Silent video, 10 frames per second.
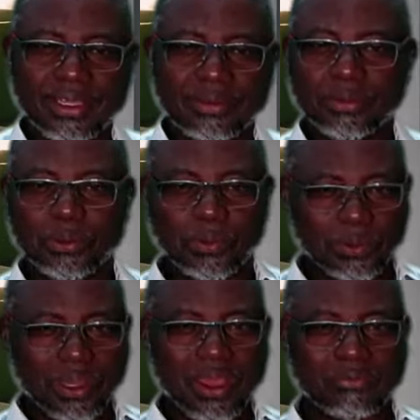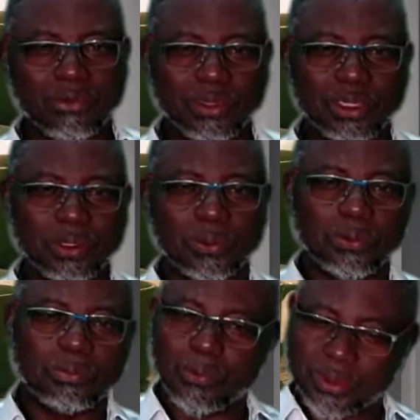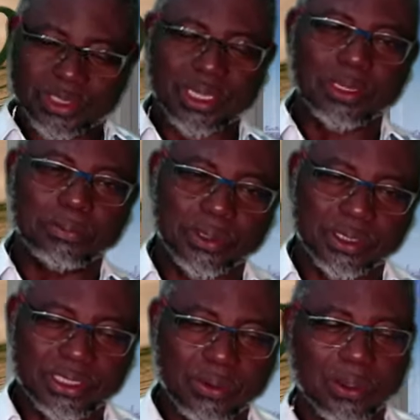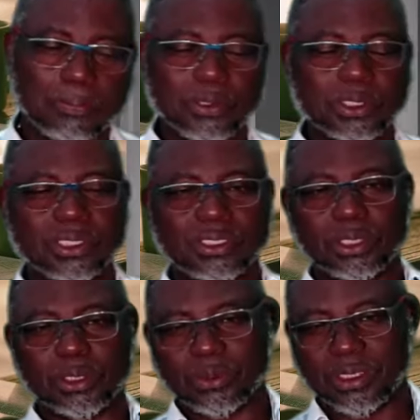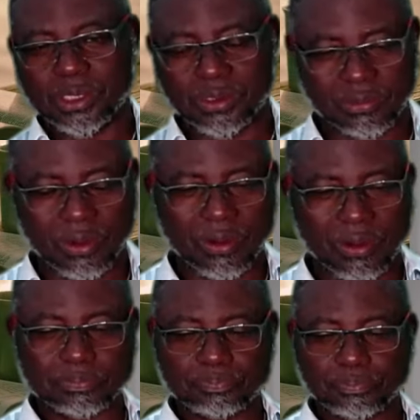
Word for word: even though we don't have Morning Glow, but we celebrate and we appreciate the goodness of God.